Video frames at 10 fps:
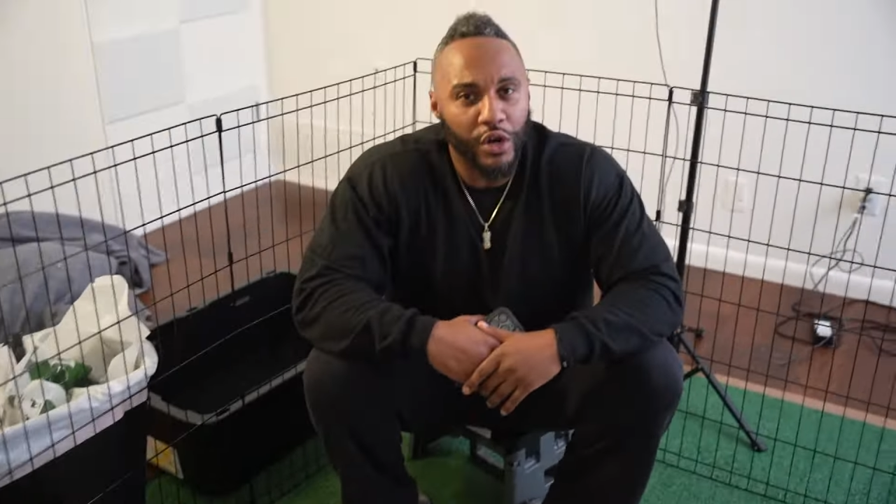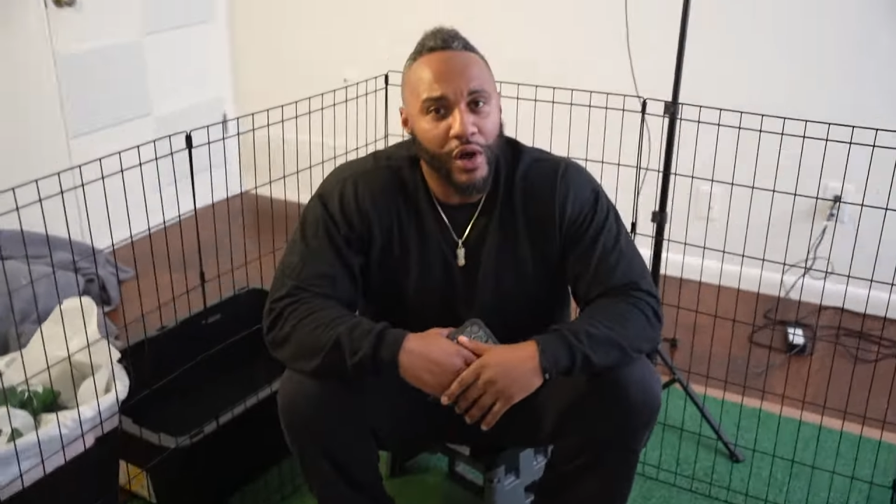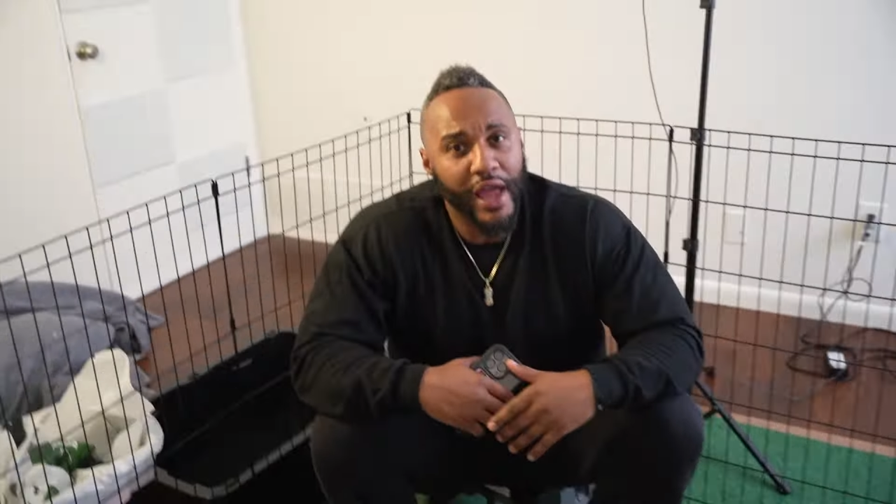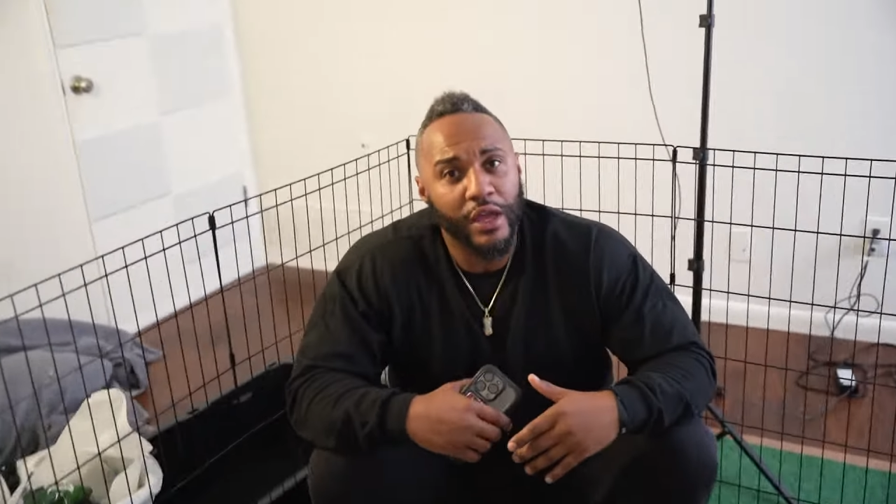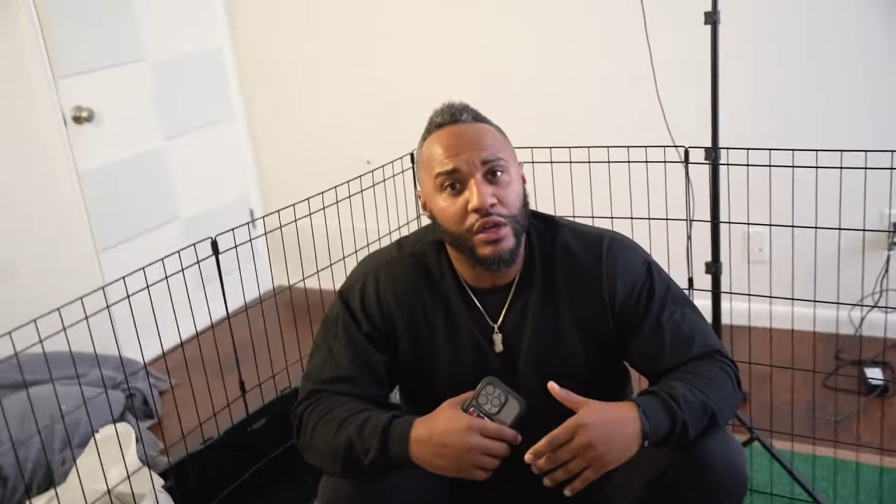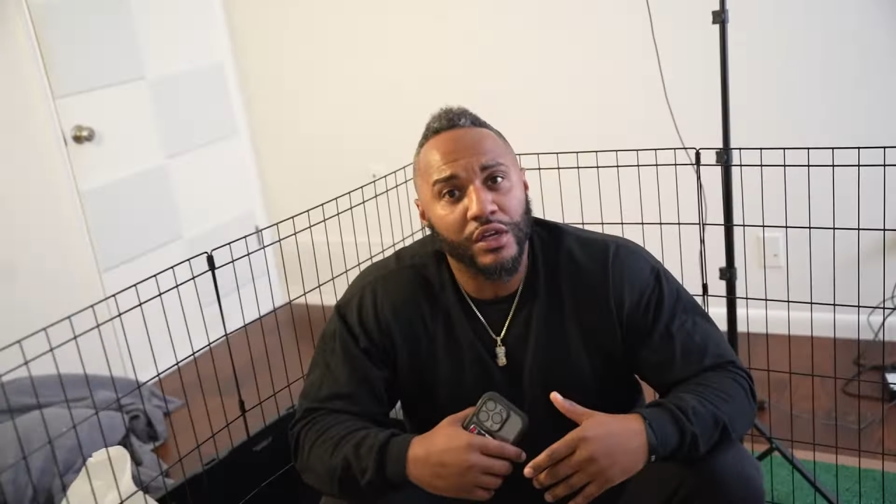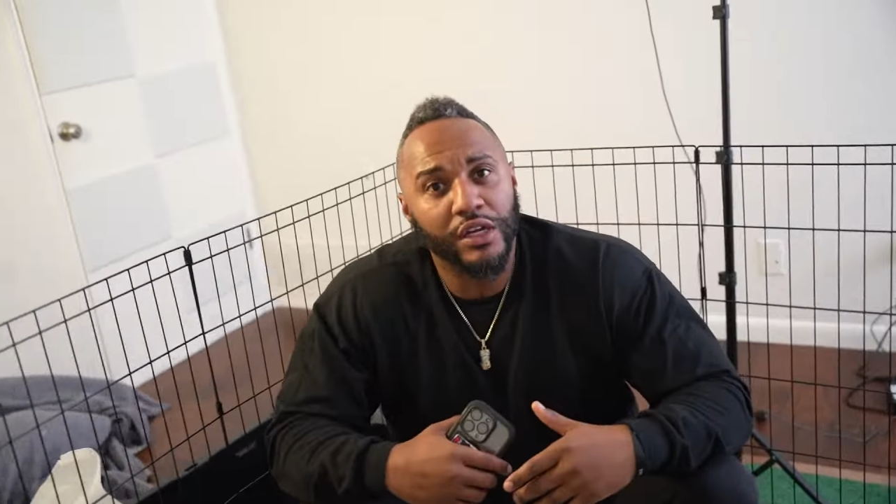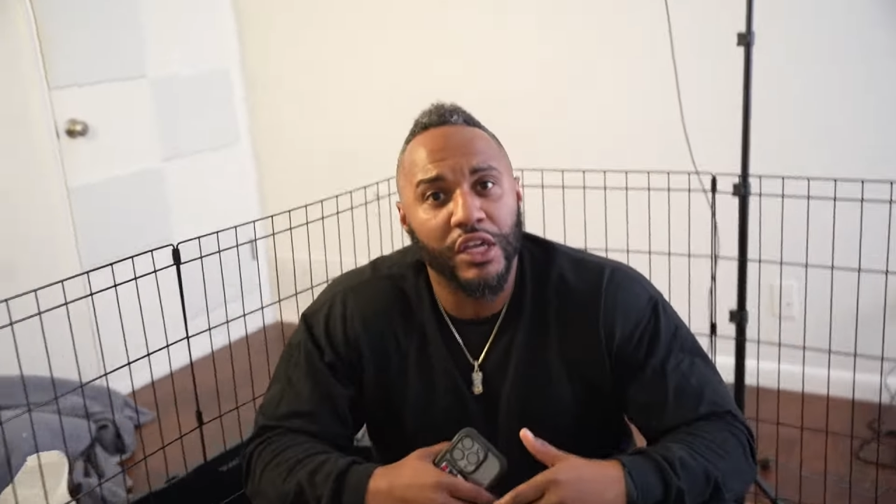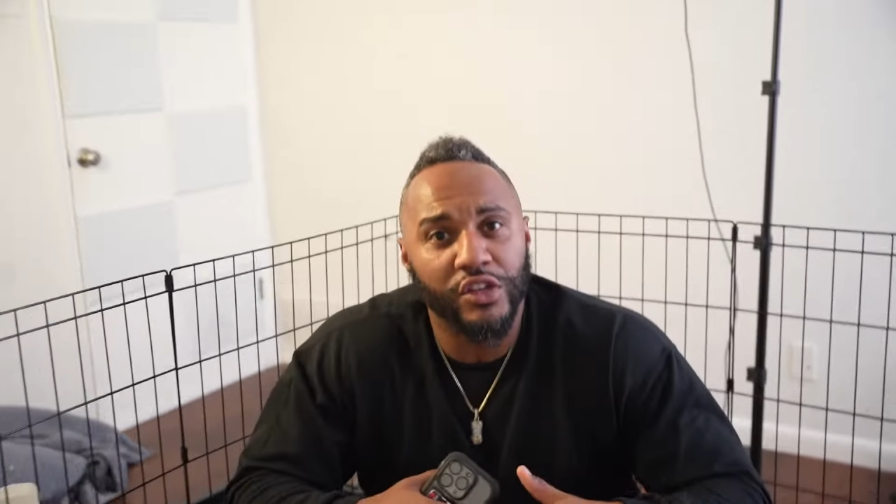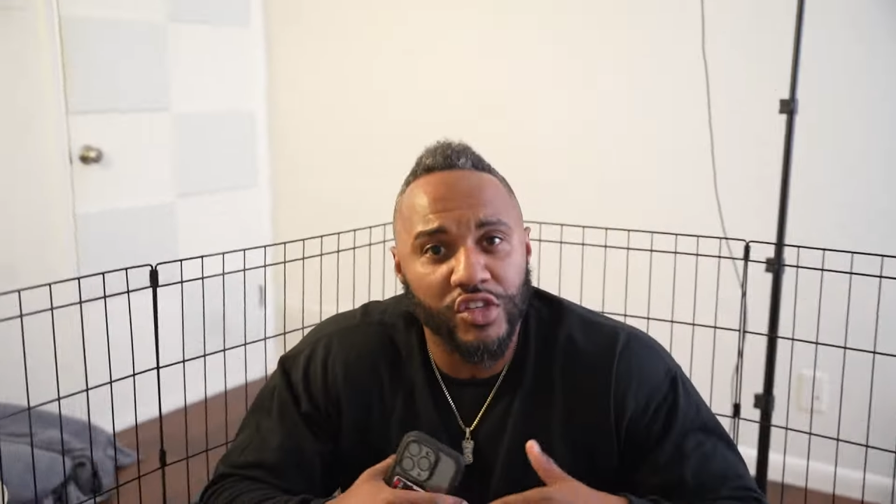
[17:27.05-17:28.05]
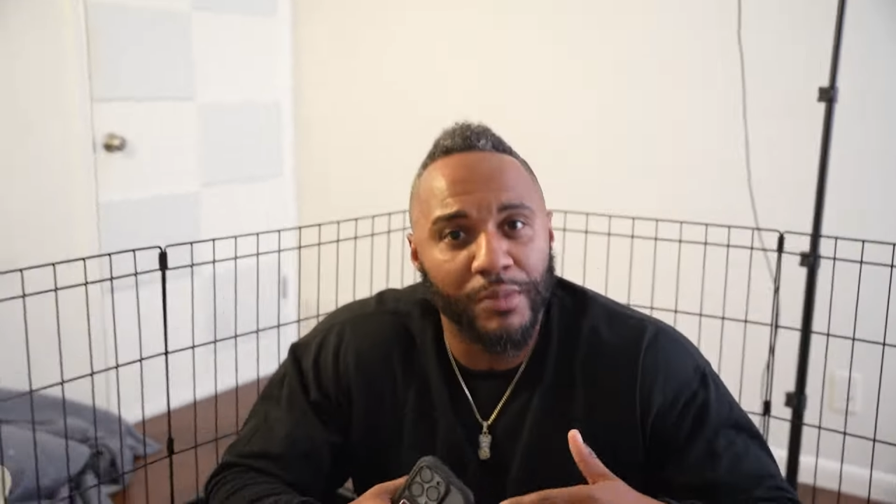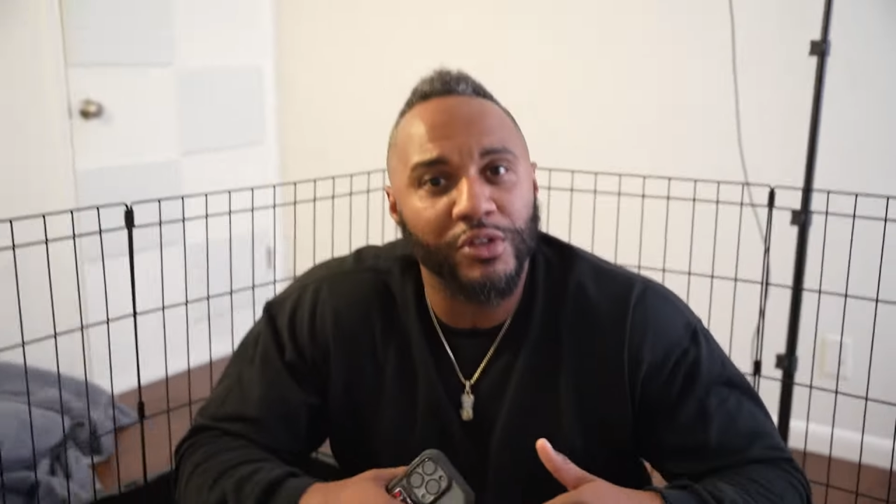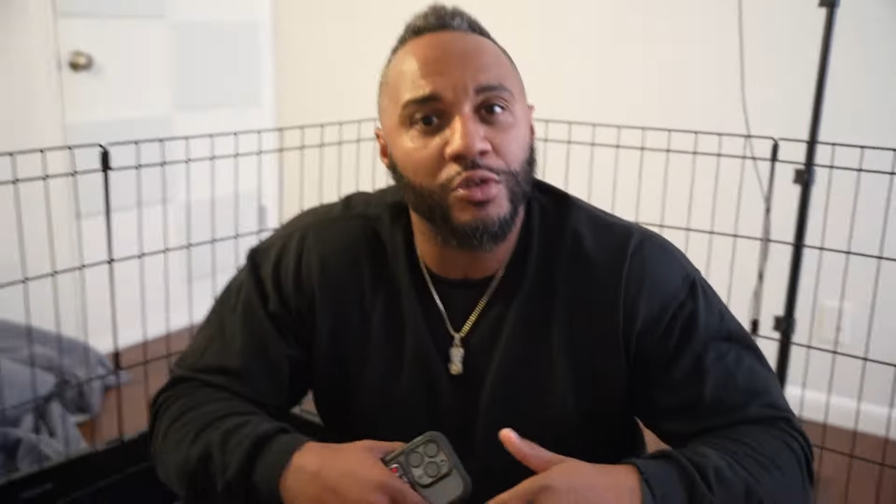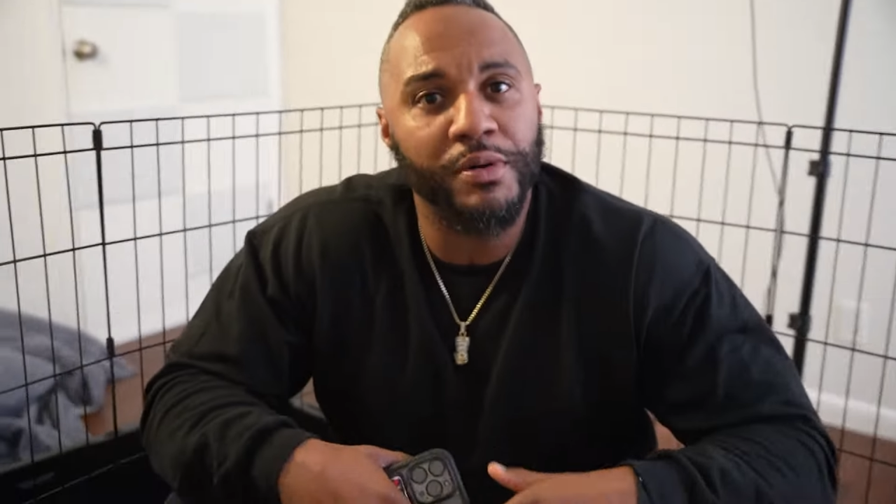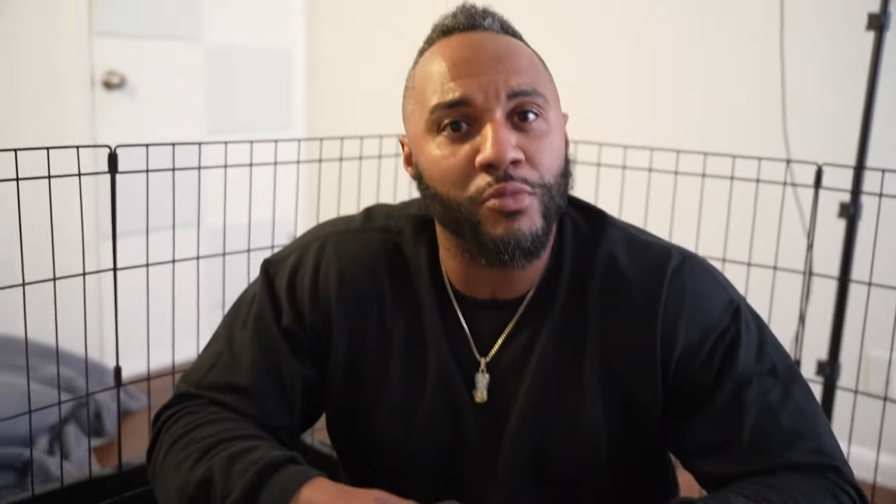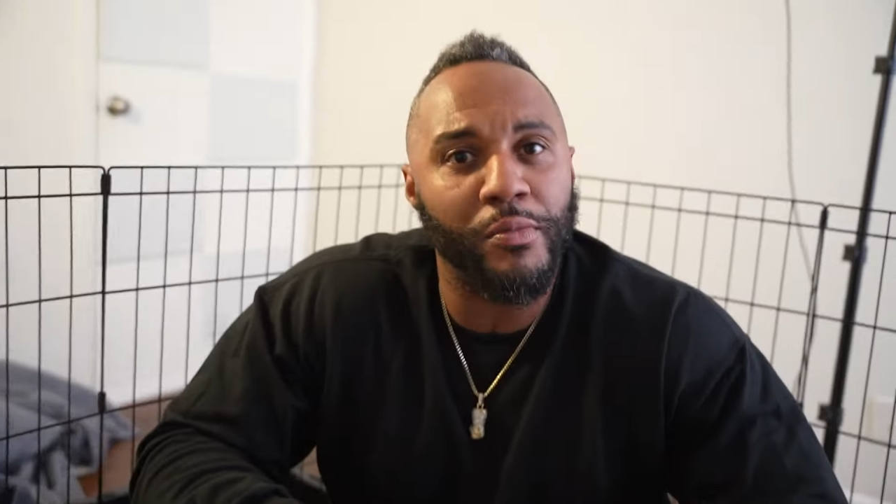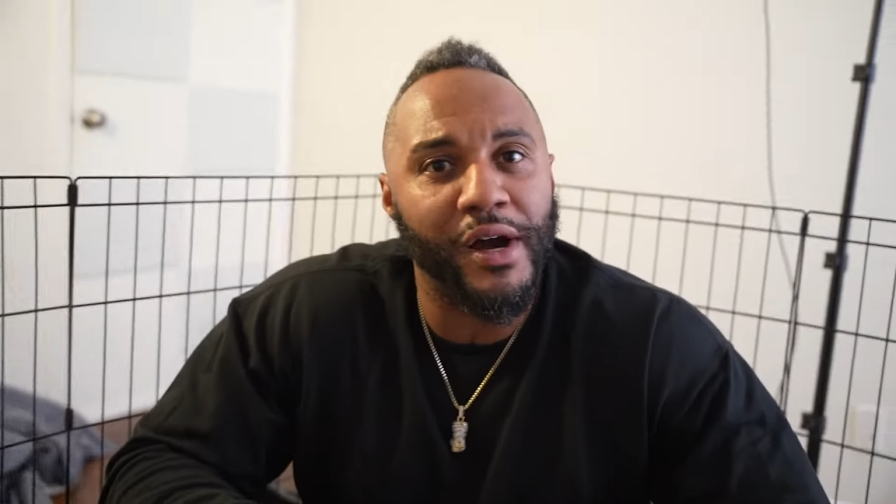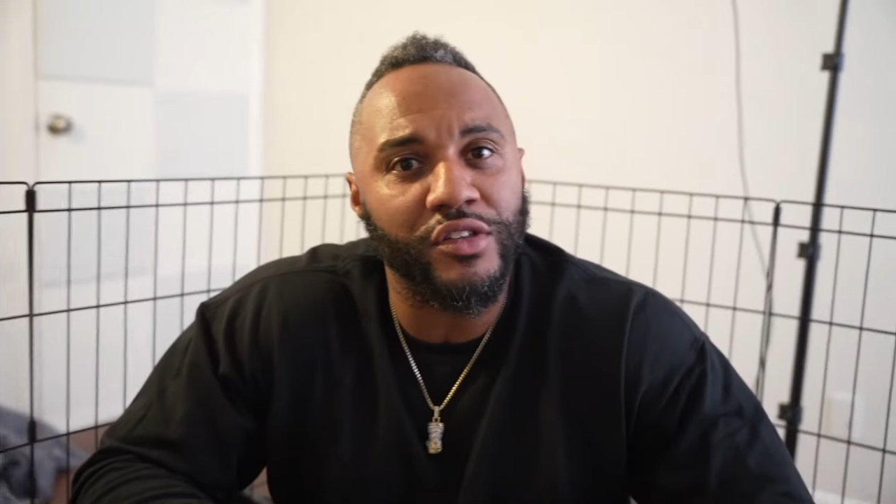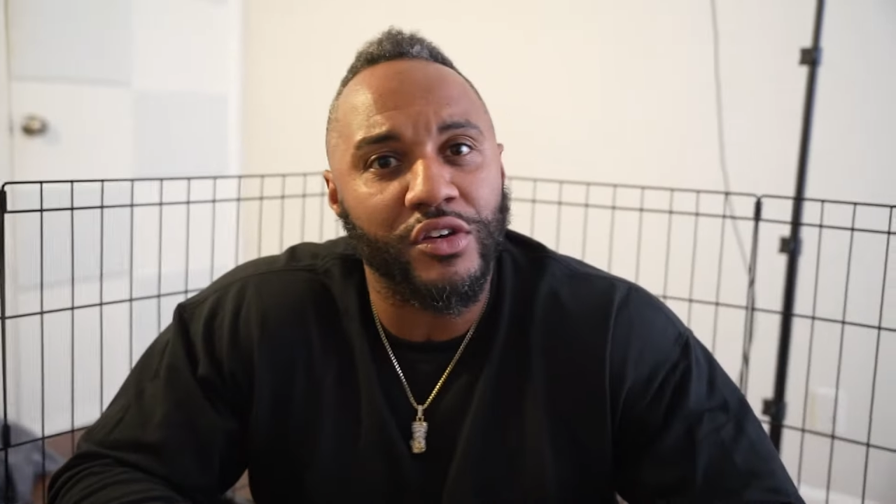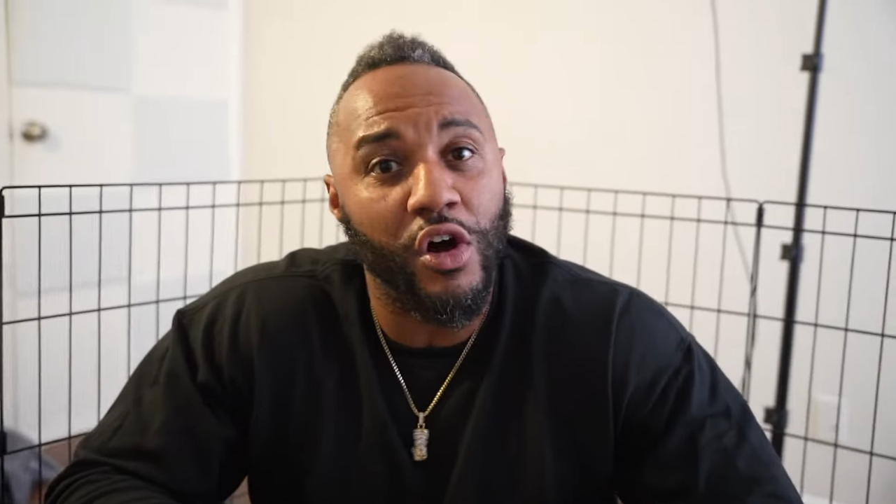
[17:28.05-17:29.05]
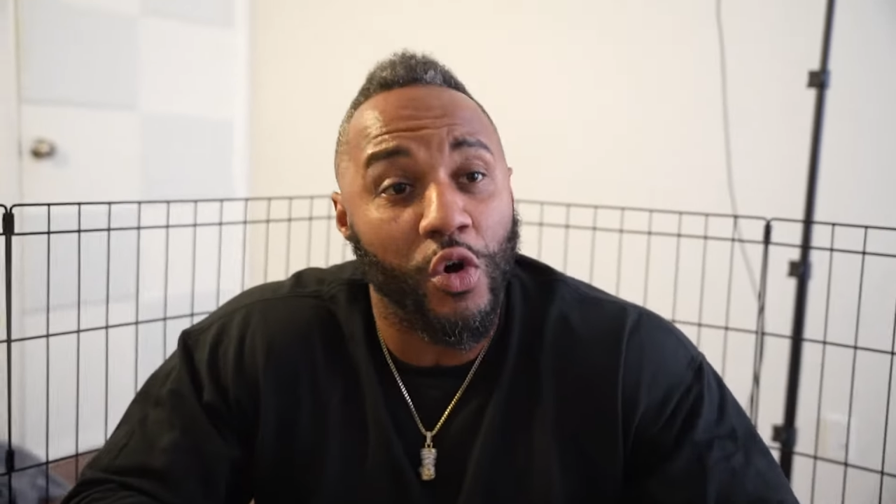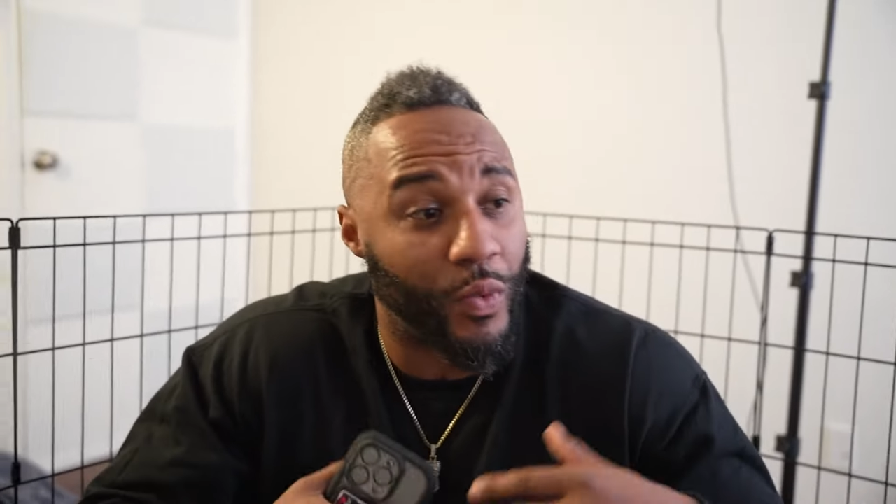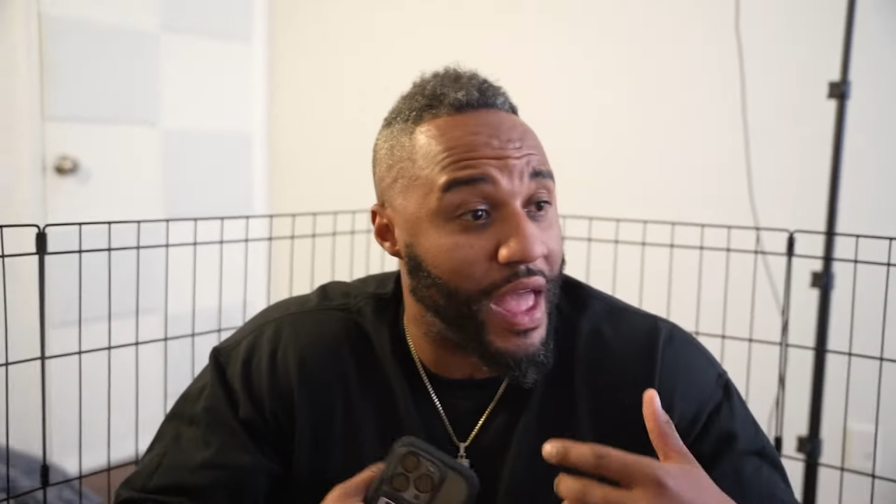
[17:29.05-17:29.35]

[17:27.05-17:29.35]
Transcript: to know, hey, can you tell me a little bit more about the dog?